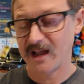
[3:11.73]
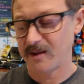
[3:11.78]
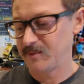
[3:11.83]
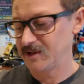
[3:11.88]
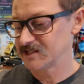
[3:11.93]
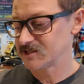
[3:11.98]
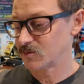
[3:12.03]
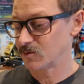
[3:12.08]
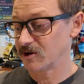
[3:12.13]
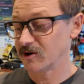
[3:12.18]
it
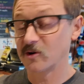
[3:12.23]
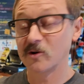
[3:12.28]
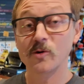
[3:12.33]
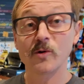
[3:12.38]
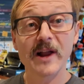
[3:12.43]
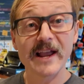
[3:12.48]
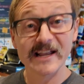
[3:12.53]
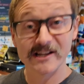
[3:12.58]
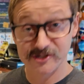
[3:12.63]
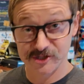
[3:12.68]
means we're in
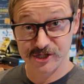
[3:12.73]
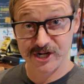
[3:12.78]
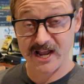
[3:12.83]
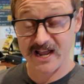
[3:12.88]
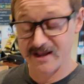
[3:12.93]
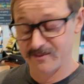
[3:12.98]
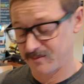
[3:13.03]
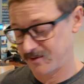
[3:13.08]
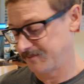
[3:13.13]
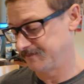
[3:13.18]
great
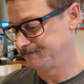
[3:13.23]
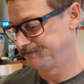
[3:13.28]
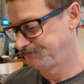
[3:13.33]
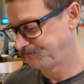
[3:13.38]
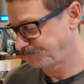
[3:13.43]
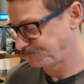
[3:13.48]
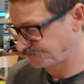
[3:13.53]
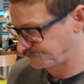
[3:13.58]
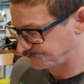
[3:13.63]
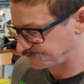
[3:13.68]
shape.
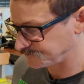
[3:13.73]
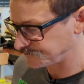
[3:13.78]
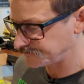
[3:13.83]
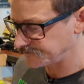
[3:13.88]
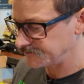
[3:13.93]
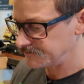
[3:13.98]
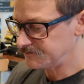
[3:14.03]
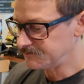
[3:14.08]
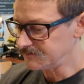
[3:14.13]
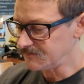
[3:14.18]

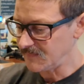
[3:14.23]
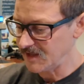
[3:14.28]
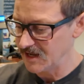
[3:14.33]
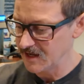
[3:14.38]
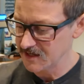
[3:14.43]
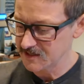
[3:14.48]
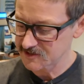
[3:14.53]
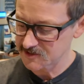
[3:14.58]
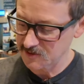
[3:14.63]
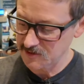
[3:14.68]

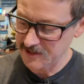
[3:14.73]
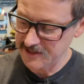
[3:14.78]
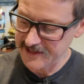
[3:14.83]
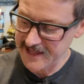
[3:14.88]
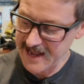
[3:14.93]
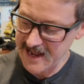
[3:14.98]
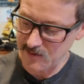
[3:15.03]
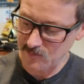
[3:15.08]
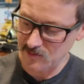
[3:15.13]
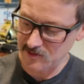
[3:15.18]
So look at
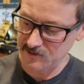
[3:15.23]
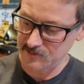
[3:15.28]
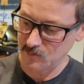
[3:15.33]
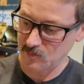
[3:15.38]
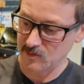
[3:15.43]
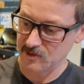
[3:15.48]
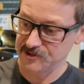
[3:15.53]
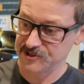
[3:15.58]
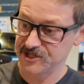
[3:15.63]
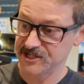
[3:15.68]
that,
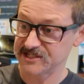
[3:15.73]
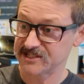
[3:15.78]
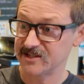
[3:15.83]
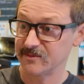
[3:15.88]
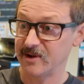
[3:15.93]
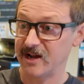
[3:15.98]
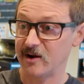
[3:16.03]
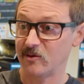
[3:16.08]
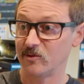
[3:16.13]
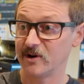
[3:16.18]
we're
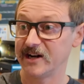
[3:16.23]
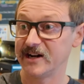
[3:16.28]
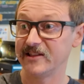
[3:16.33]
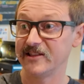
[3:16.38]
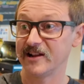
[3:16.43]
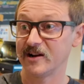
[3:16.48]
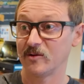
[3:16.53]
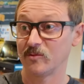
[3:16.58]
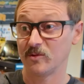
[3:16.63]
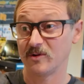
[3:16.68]
just about ready
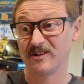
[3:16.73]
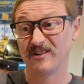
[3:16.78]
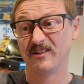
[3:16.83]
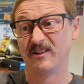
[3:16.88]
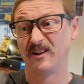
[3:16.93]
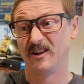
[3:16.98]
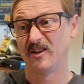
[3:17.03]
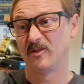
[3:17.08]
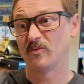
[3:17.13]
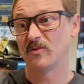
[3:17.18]
there. We're
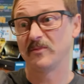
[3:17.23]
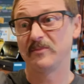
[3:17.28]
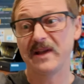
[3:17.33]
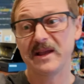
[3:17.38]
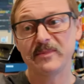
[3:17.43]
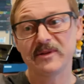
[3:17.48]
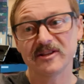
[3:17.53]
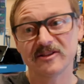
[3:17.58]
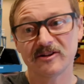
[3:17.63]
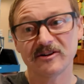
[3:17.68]

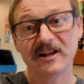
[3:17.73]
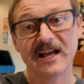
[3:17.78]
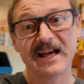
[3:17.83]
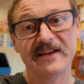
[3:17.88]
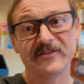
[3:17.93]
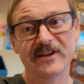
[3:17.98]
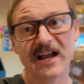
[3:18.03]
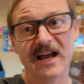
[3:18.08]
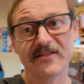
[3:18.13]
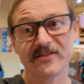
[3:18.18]
maybe a little
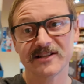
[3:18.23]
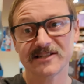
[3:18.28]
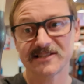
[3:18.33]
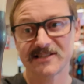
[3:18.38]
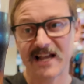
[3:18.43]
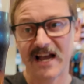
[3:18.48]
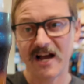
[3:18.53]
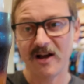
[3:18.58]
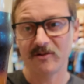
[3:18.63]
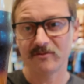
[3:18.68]
heavy on the
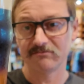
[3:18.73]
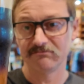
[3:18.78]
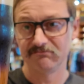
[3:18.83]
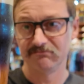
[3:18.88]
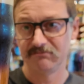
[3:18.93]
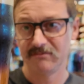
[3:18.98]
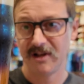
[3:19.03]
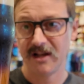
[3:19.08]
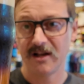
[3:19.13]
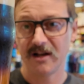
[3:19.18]
stout.
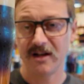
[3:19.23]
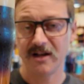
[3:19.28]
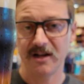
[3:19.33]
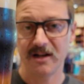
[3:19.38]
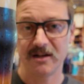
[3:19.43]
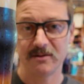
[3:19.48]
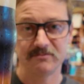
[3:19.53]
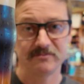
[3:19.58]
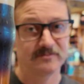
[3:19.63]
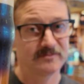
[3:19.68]

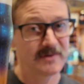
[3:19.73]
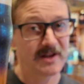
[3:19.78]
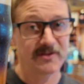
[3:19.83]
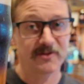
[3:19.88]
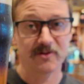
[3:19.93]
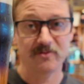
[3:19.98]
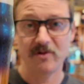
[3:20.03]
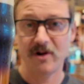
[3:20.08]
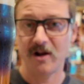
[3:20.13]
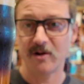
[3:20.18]

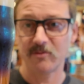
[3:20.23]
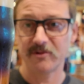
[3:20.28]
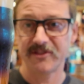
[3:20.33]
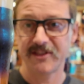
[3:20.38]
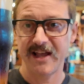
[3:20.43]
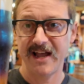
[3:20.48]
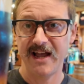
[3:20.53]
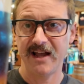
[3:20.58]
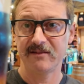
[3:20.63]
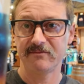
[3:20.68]
Nothing wrong
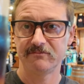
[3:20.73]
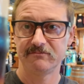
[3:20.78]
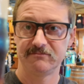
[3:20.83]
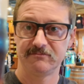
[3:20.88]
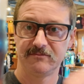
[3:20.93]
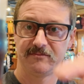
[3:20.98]
with that,